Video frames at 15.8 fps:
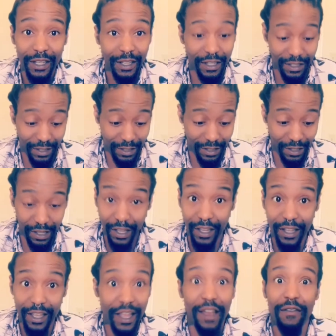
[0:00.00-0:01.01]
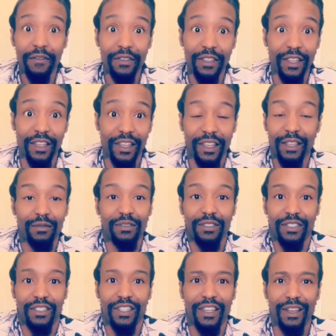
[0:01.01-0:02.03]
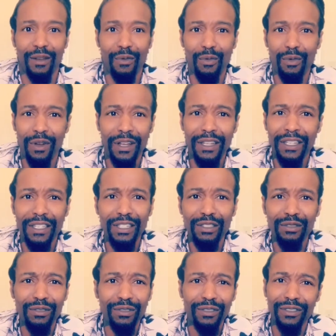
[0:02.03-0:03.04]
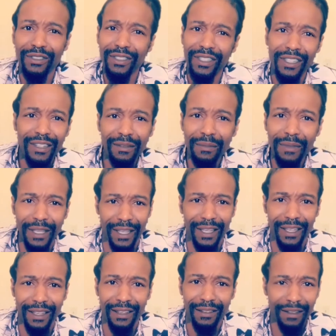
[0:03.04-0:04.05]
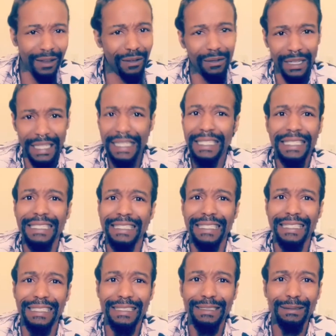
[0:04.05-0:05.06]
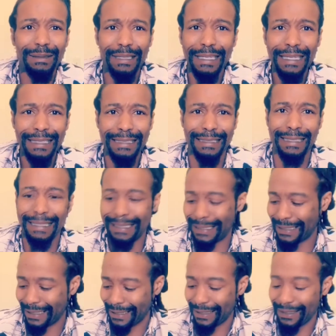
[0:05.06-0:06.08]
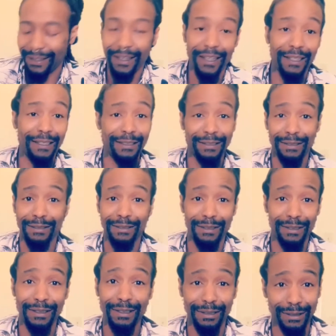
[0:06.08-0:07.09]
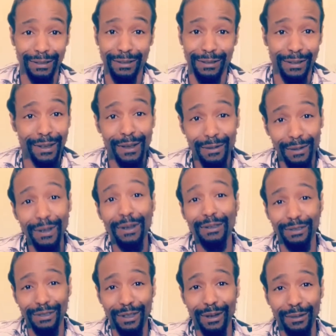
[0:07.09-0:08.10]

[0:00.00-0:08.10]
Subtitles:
the everything. It was just like, what did you send me? Okay, what is this? What is this? Okay, let's go to we're gonna start with